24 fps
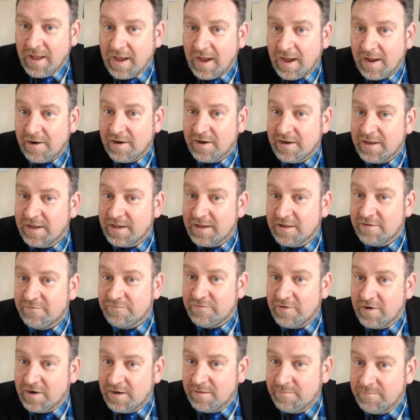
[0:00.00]
And I think it's
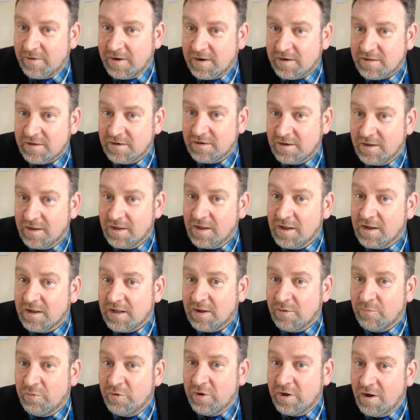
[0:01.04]
very important
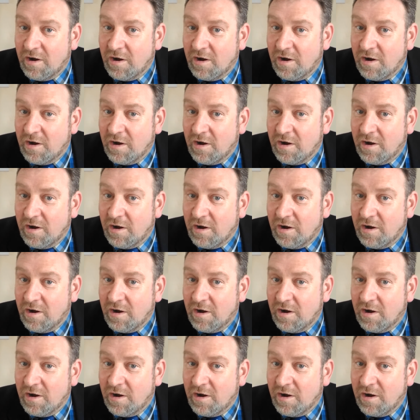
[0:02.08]
that we